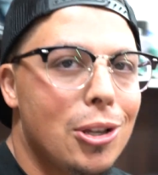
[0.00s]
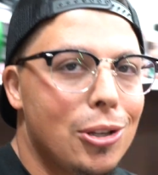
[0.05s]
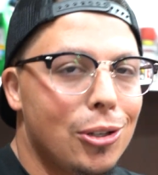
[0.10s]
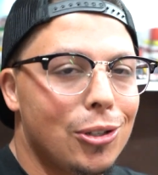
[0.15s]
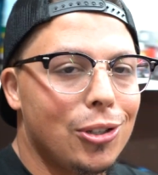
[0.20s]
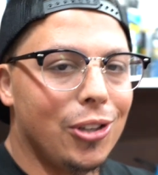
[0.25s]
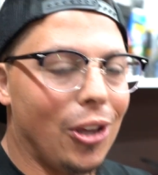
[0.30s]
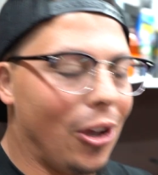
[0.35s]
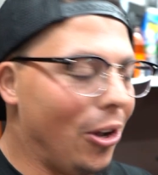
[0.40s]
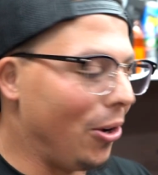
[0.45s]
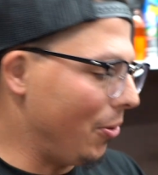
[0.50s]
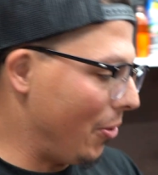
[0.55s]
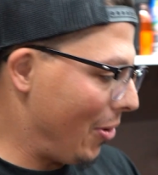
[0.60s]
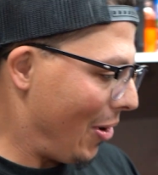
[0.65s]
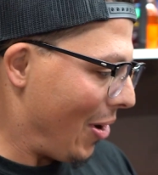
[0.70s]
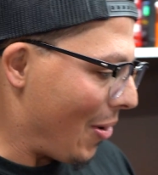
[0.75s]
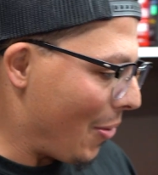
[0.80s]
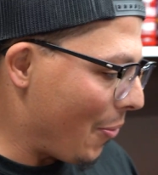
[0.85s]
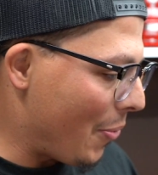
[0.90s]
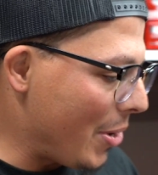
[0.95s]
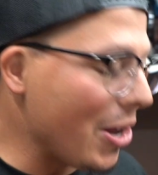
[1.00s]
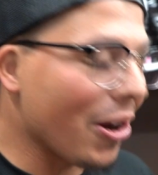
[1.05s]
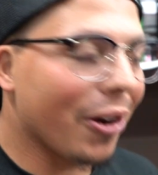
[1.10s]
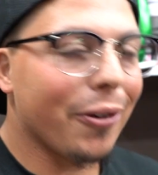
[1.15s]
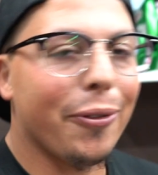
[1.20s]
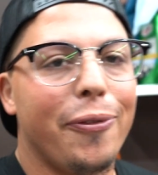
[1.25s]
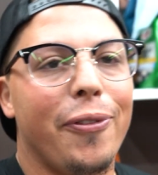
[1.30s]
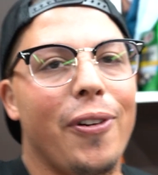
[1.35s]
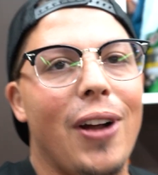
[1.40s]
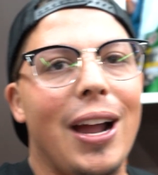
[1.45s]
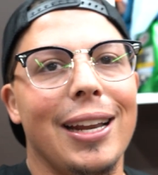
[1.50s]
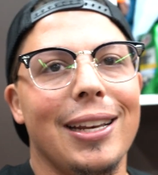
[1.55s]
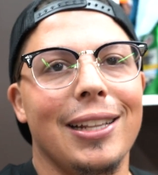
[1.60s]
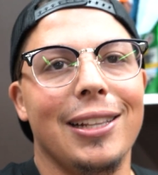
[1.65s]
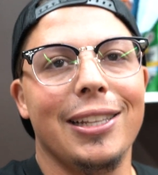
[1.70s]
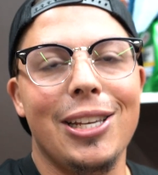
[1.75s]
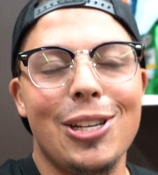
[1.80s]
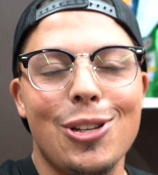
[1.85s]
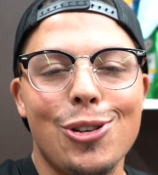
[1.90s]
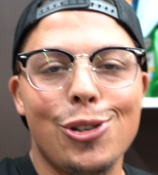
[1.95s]
So we are
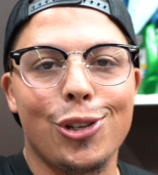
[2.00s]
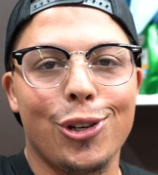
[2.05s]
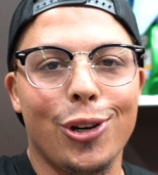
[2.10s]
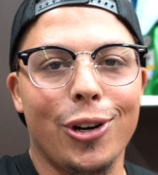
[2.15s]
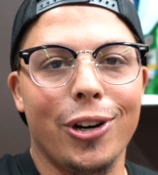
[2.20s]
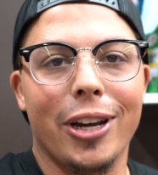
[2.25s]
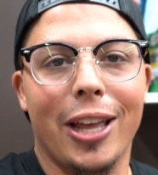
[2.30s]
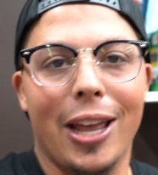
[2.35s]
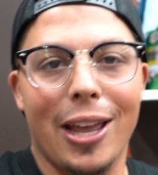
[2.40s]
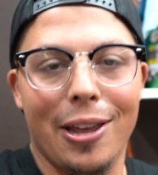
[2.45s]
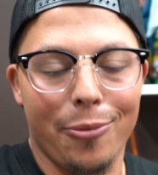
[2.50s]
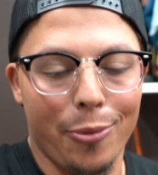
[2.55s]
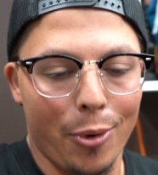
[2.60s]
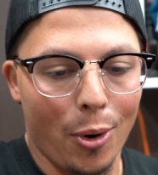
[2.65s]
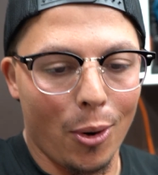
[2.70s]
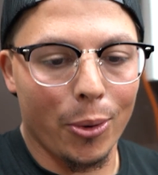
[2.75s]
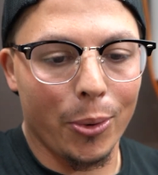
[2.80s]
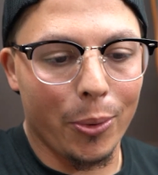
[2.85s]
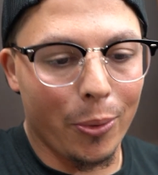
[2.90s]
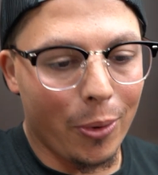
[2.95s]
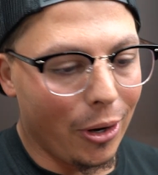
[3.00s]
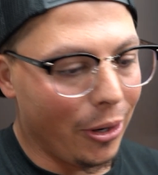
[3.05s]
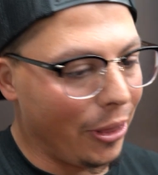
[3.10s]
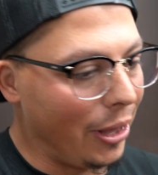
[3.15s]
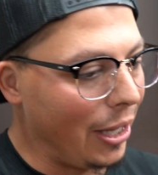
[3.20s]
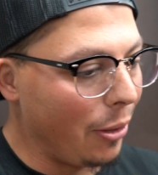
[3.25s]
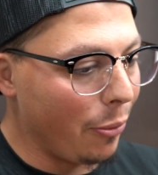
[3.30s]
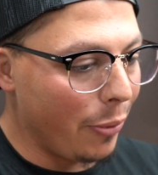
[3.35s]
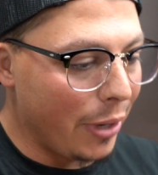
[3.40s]
finally insured and roadworthy.